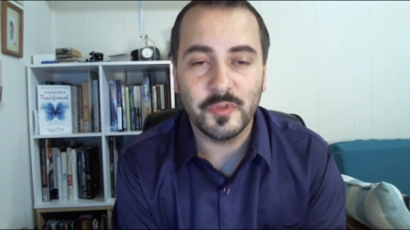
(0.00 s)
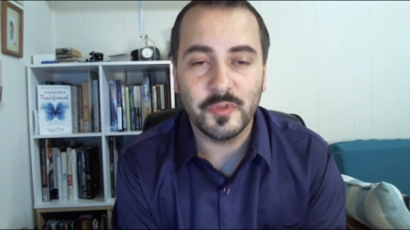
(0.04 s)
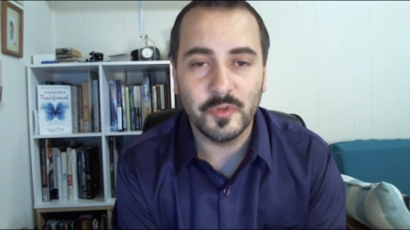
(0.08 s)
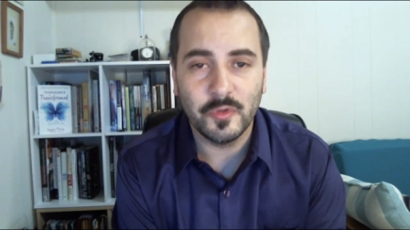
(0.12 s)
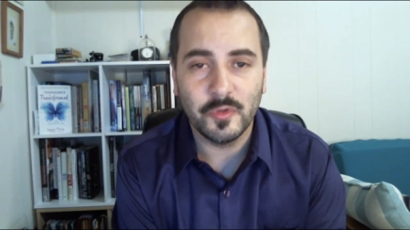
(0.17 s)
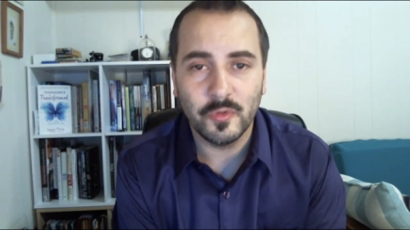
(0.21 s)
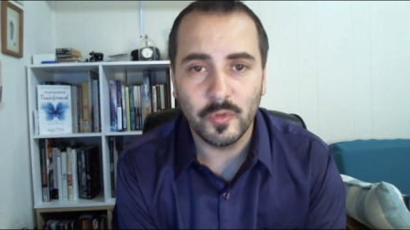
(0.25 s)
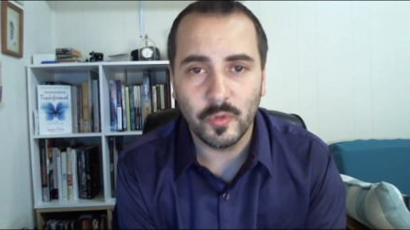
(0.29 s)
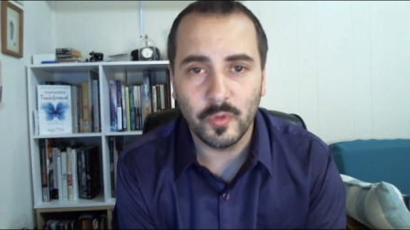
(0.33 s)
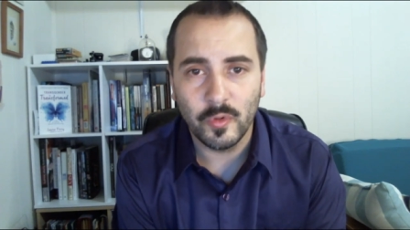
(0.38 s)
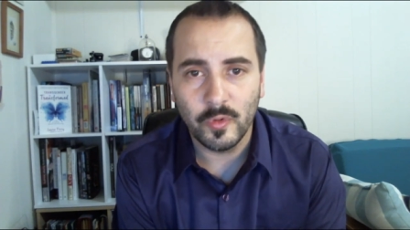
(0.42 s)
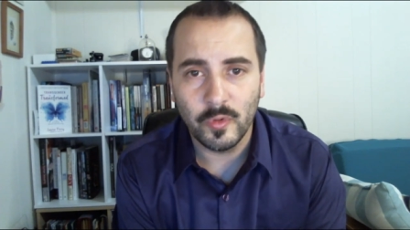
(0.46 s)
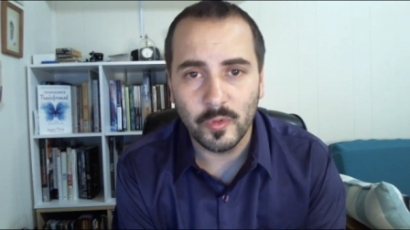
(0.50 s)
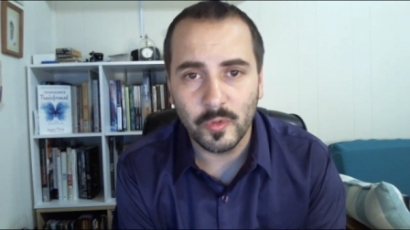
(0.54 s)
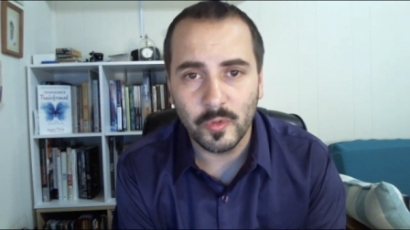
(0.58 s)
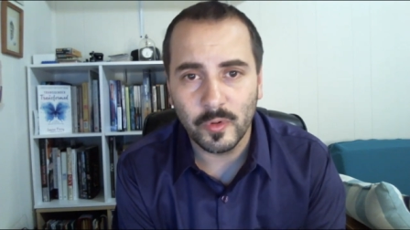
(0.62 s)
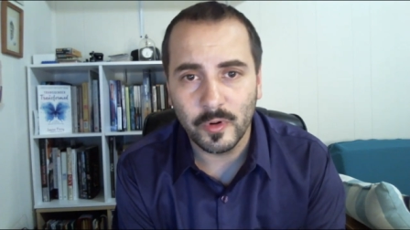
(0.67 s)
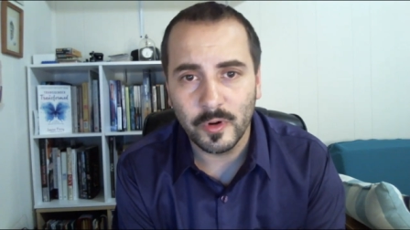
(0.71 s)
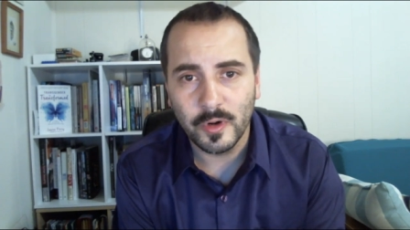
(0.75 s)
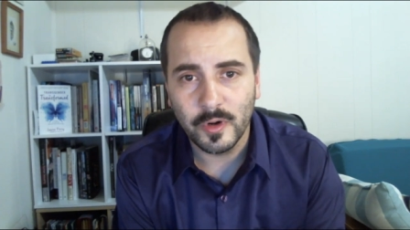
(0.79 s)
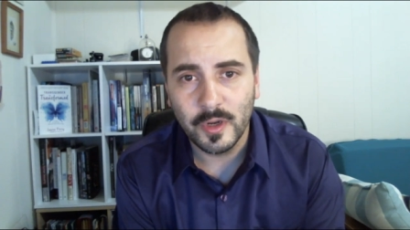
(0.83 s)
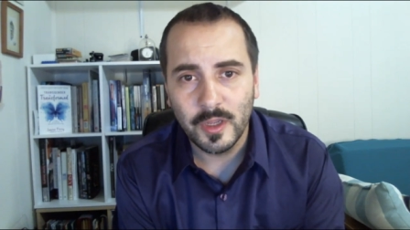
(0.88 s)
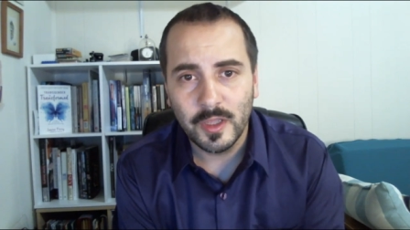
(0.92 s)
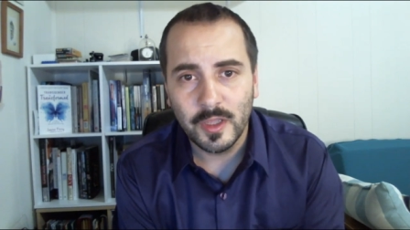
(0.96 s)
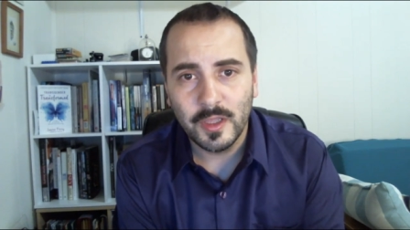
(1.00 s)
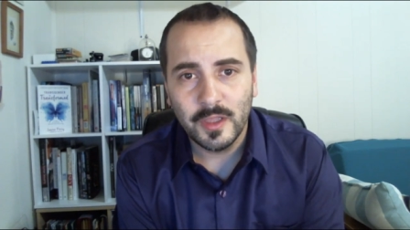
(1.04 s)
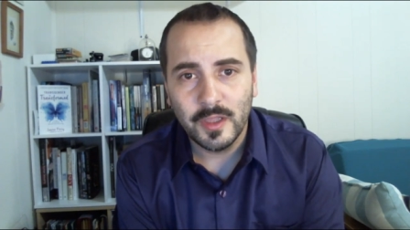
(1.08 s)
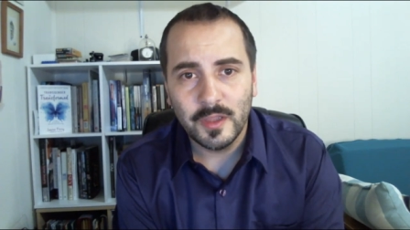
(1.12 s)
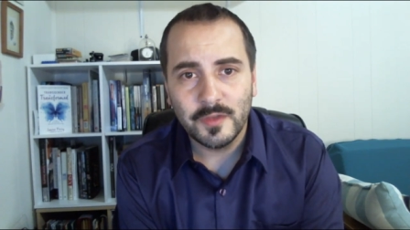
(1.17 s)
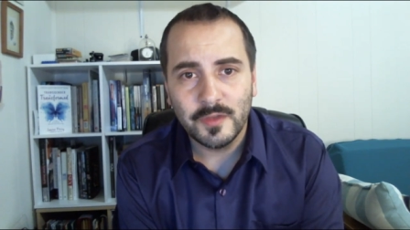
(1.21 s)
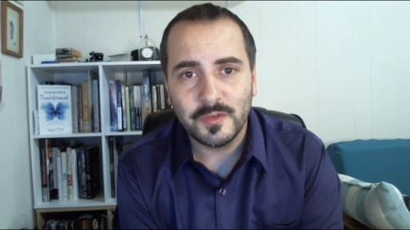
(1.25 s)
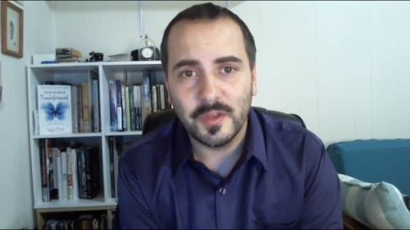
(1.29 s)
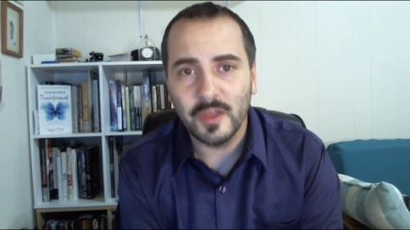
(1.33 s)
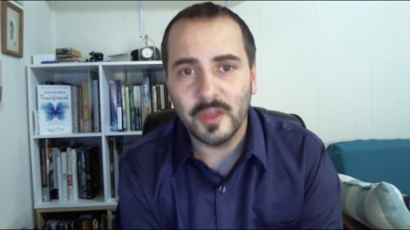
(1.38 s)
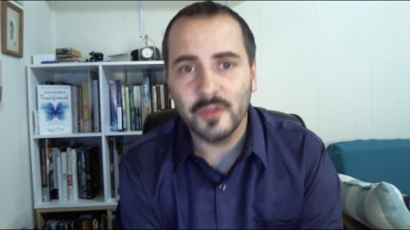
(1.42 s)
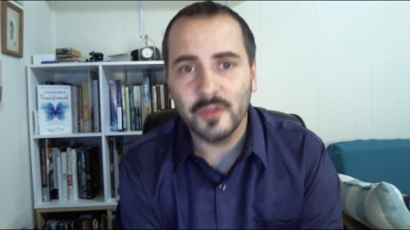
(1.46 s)
you, or
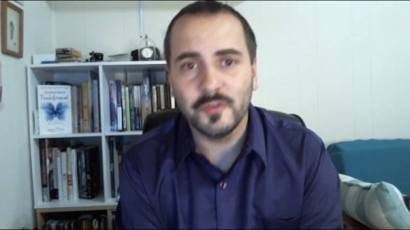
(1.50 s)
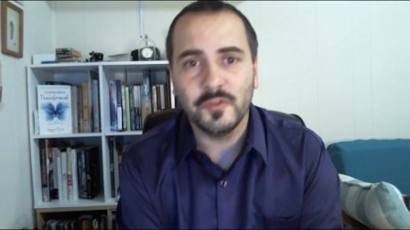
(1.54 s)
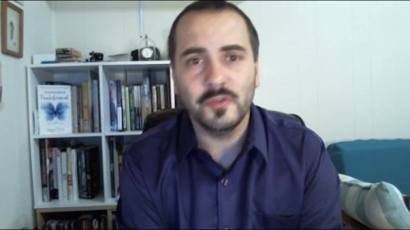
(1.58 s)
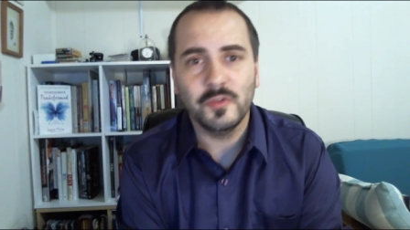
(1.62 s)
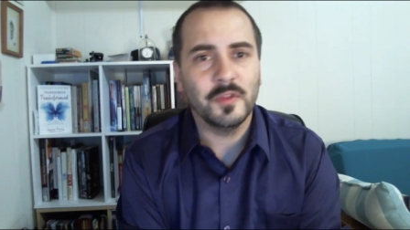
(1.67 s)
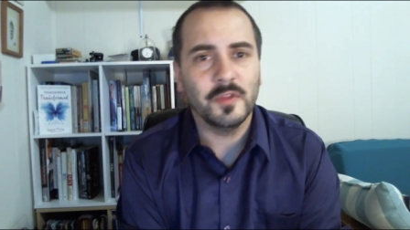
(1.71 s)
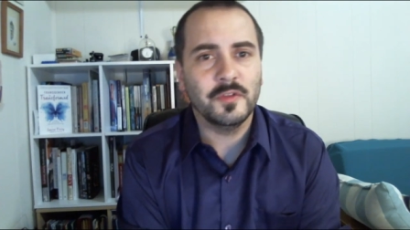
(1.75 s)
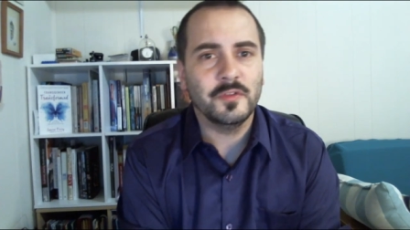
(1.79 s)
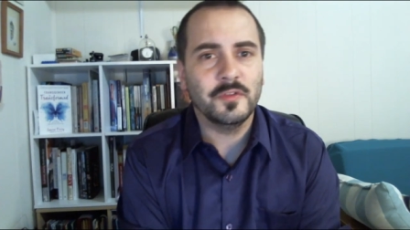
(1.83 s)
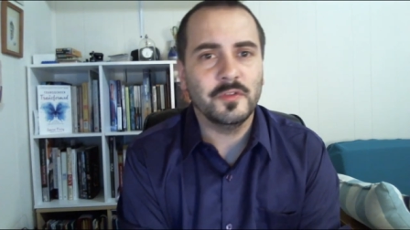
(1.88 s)
tells you that